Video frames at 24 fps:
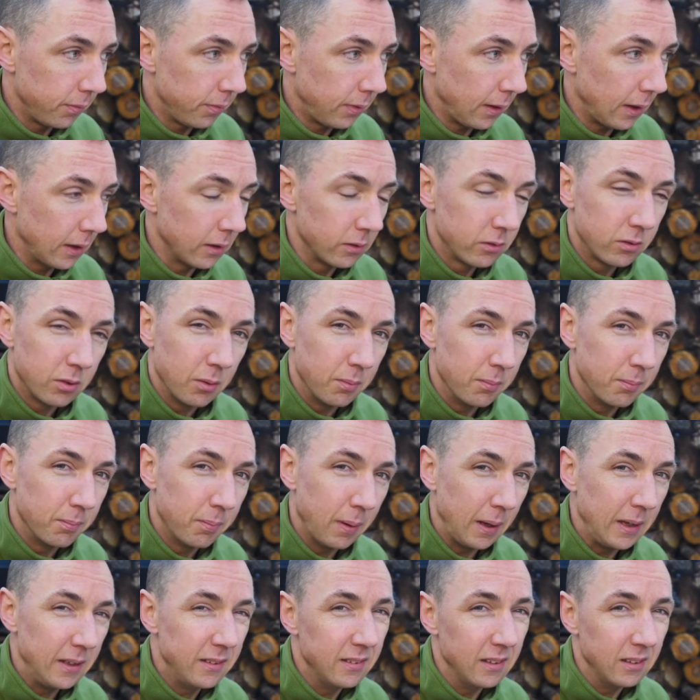that's some
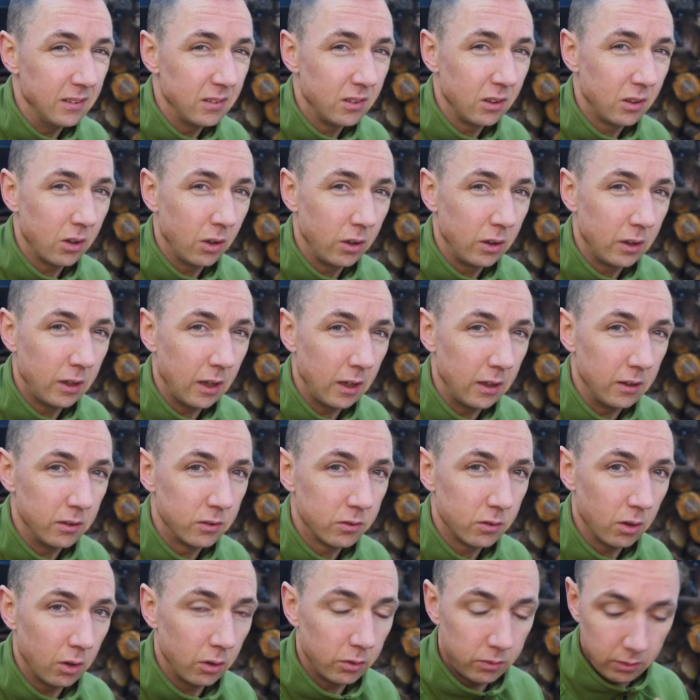basics to kind of get you
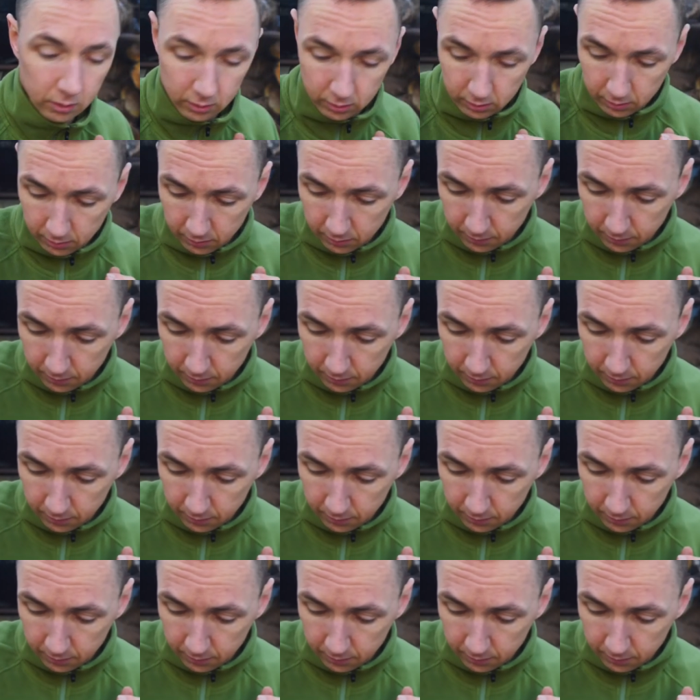started.